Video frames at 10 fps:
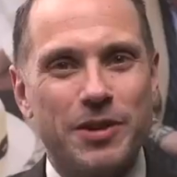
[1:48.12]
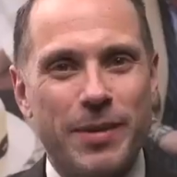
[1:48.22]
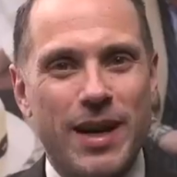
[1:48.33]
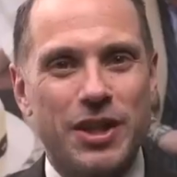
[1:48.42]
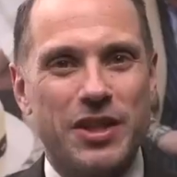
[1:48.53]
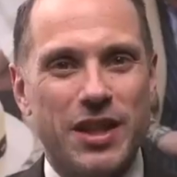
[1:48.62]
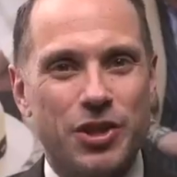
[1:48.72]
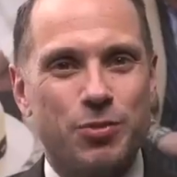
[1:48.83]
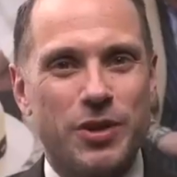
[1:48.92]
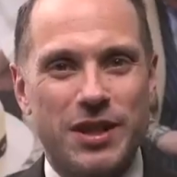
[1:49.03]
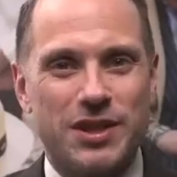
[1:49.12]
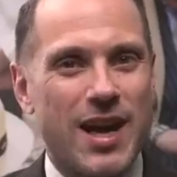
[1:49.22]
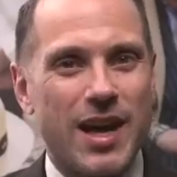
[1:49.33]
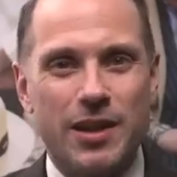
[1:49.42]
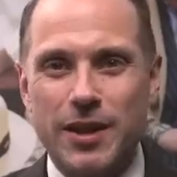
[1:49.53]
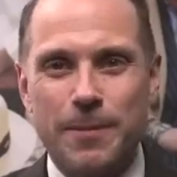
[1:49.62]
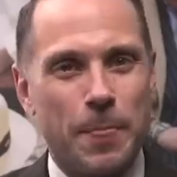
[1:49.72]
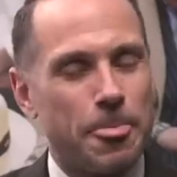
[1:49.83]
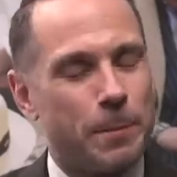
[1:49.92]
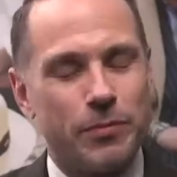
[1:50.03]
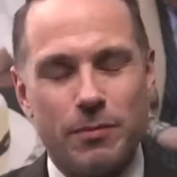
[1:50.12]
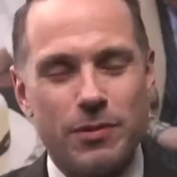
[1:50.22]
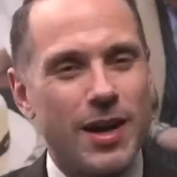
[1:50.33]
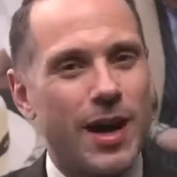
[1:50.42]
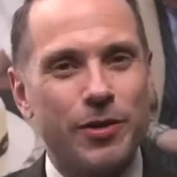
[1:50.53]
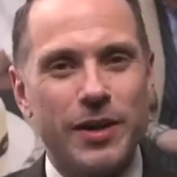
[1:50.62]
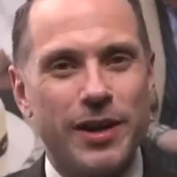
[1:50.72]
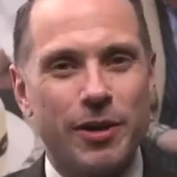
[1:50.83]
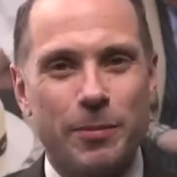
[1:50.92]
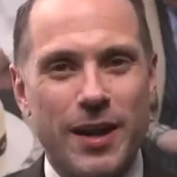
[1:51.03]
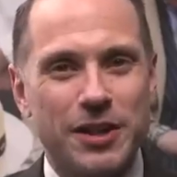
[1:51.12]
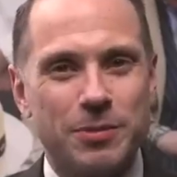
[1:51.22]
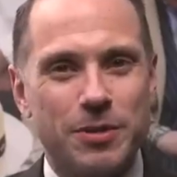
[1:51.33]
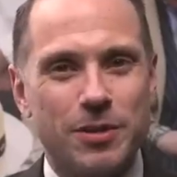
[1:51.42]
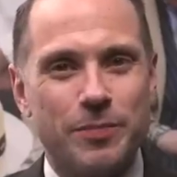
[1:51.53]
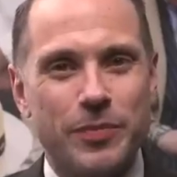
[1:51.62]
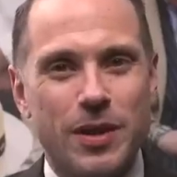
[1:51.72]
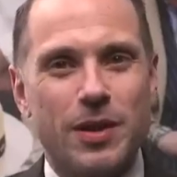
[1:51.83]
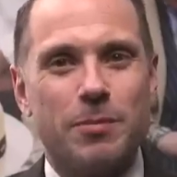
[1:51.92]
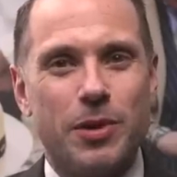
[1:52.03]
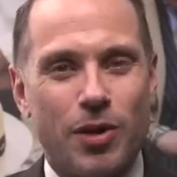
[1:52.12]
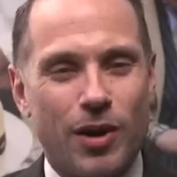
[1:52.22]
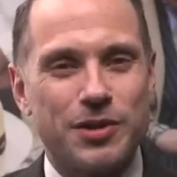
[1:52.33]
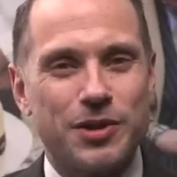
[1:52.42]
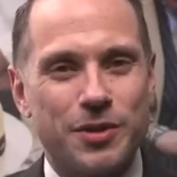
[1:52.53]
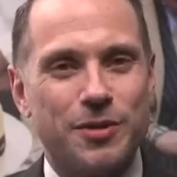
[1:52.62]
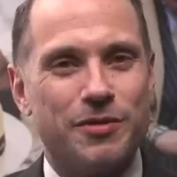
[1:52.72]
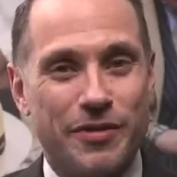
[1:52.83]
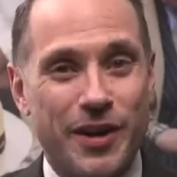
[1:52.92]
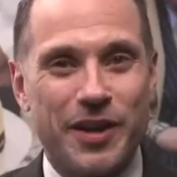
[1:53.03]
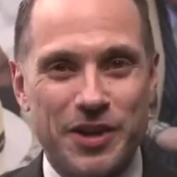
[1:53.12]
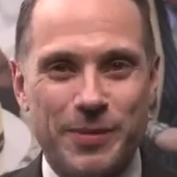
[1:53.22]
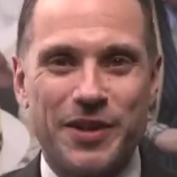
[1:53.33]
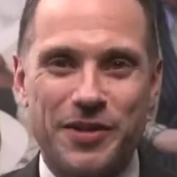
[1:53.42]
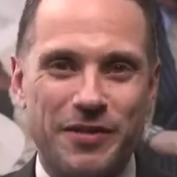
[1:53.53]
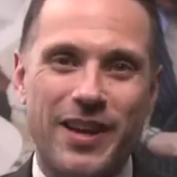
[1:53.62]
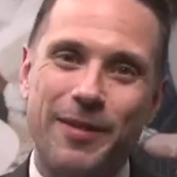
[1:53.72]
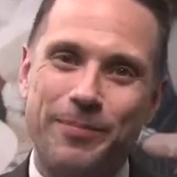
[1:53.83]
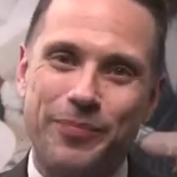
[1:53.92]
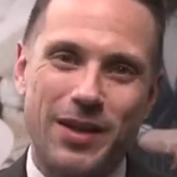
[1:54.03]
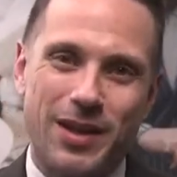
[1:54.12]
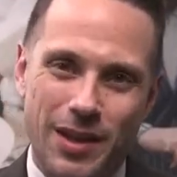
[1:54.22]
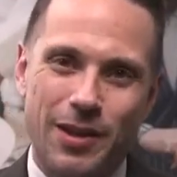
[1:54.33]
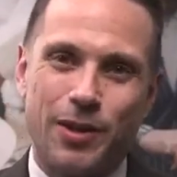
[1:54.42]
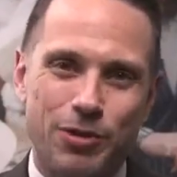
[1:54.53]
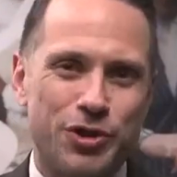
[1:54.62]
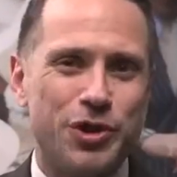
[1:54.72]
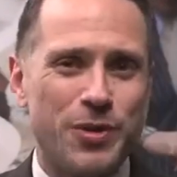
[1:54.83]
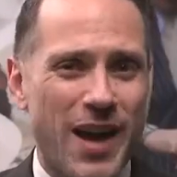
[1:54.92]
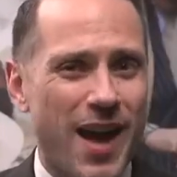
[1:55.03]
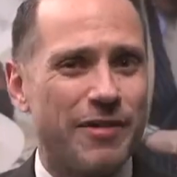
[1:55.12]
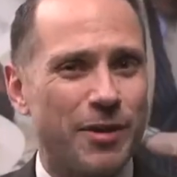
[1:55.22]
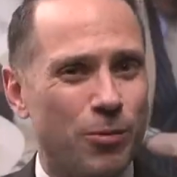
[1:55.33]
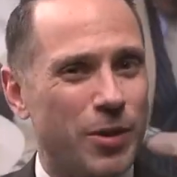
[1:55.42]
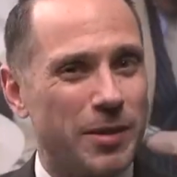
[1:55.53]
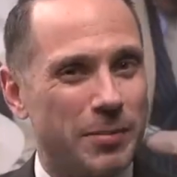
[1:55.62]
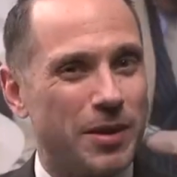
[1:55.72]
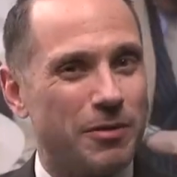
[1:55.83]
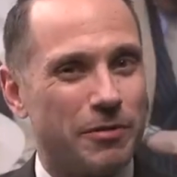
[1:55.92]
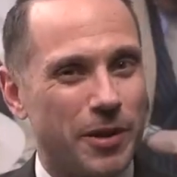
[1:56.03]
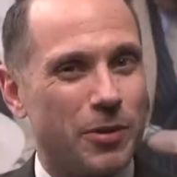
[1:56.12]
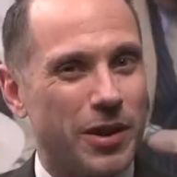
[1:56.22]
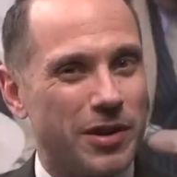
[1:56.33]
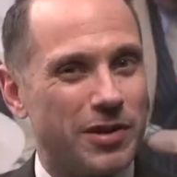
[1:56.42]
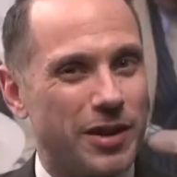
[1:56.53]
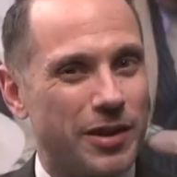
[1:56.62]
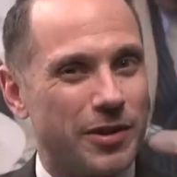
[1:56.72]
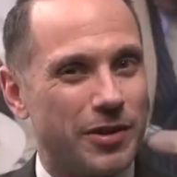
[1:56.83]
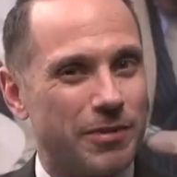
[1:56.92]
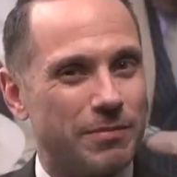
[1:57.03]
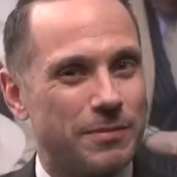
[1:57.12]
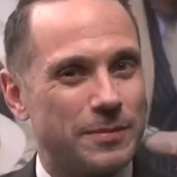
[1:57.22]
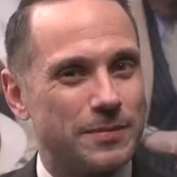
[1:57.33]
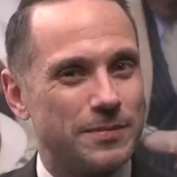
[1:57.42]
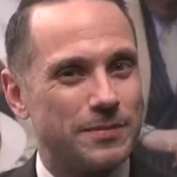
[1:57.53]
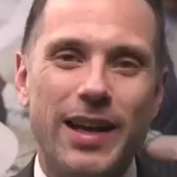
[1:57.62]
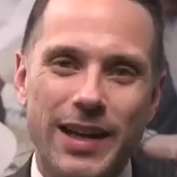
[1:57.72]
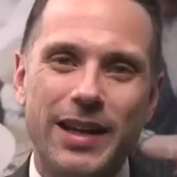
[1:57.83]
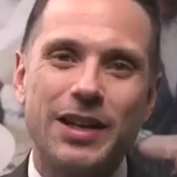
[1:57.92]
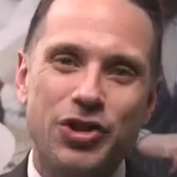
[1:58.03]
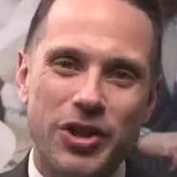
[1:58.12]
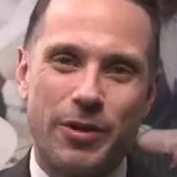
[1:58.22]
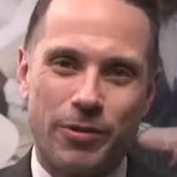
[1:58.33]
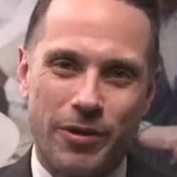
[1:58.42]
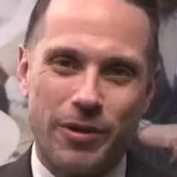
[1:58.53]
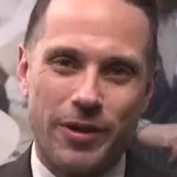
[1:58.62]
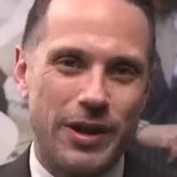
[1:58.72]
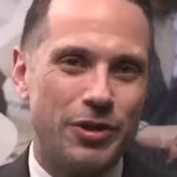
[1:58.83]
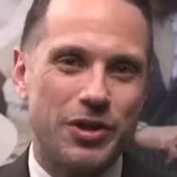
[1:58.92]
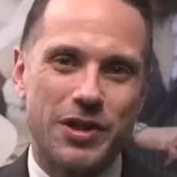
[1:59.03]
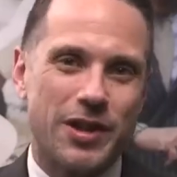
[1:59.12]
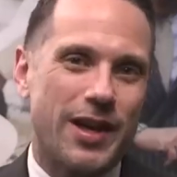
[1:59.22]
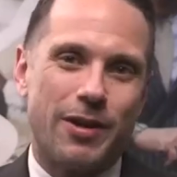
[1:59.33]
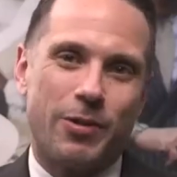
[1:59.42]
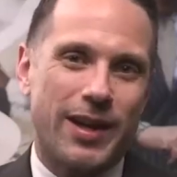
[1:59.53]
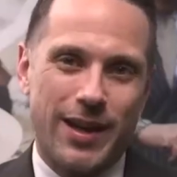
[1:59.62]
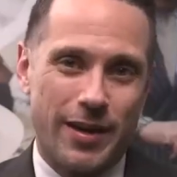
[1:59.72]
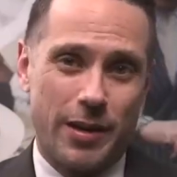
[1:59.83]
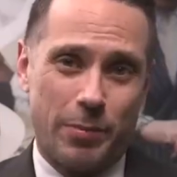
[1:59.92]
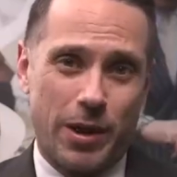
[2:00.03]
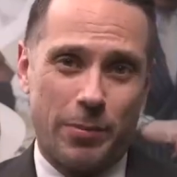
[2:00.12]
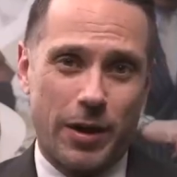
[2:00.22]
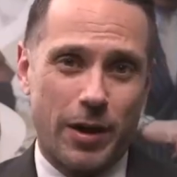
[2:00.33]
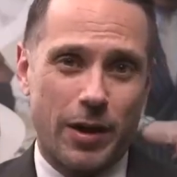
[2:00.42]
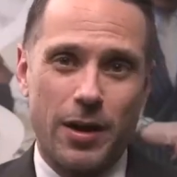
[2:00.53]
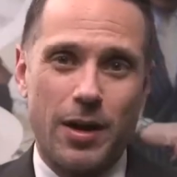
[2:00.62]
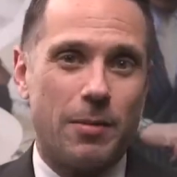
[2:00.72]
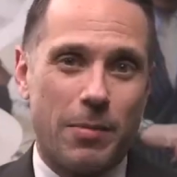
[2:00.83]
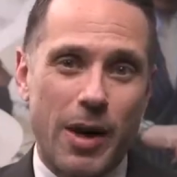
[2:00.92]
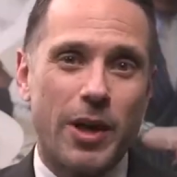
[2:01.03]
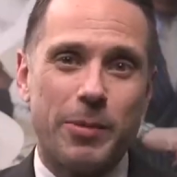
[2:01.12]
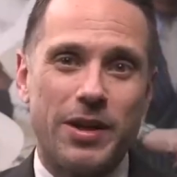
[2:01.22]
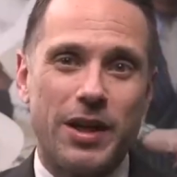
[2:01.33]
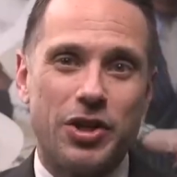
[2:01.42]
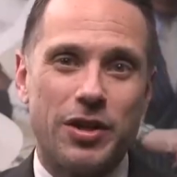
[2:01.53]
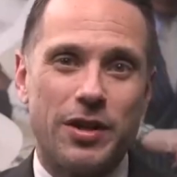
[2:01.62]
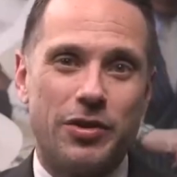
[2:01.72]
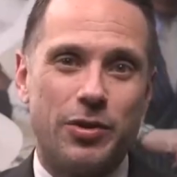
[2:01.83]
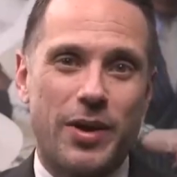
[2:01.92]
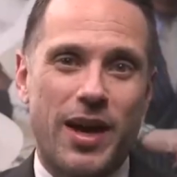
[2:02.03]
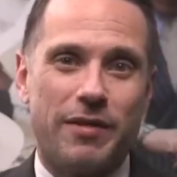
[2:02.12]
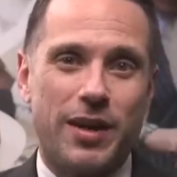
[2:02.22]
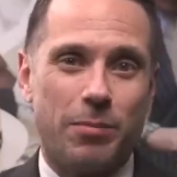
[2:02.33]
to match each one exactly, not only near impossible, but also very expensive. And, you know, should you have a white belt for your white sneakers? In general, you just kind of want to get in the ballpark. My recommendation is to have a